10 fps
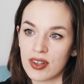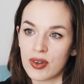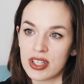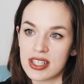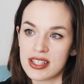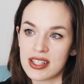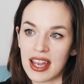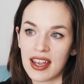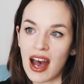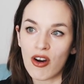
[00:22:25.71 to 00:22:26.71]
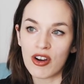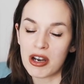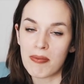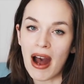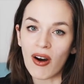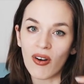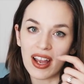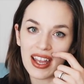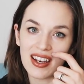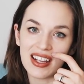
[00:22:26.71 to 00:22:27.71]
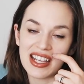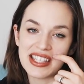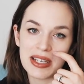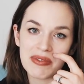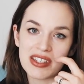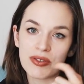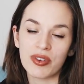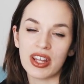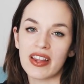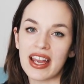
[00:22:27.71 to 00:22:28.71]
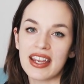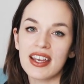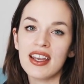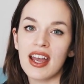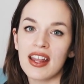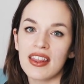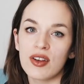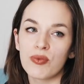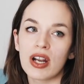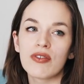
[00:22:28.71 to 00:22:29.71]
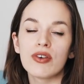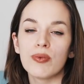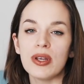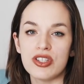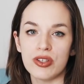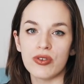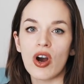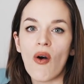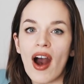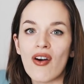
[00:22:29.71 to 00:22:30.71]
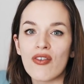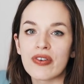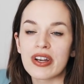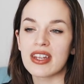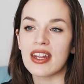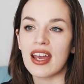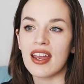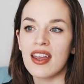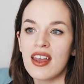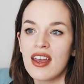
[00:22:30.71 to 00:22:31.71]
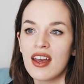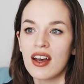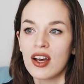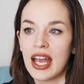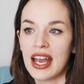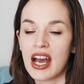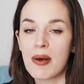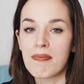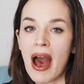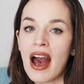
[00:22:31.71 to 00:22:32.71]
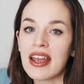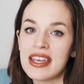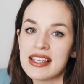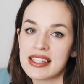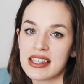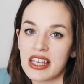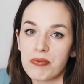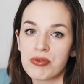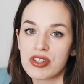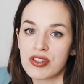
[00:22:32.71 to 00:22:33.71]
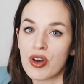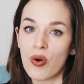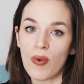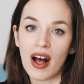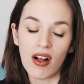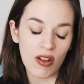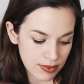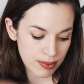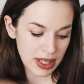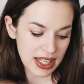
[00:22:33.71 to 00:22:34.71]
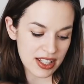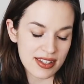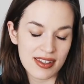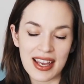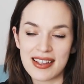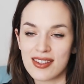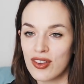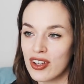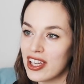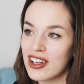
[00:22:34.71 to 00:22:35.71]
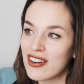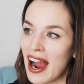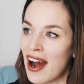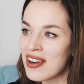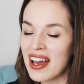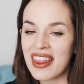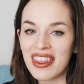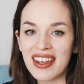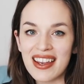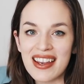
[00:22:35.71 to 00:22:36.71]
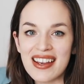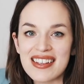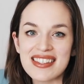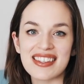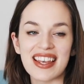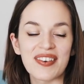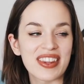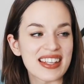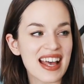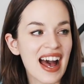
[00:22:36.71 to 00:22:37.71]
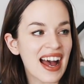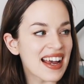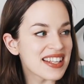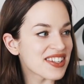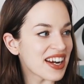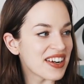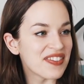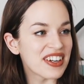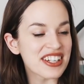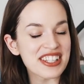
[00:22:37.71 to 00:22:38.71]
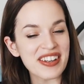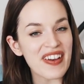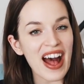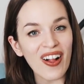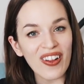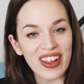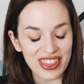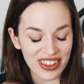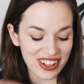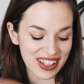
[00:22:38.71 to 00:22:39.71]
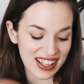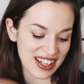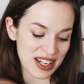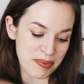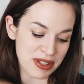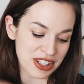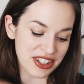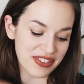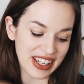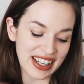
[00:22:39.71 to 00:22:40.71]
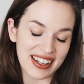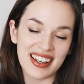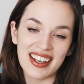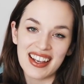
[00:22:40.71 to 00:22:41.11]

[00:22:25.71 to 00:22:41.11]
or just like out and about, and he seems to really like it. And then whenever we do go out for the day and come back, he sleeps so well. But he just likes looking around at things, like with his eyes, trying to figure stuff out and learning and observing.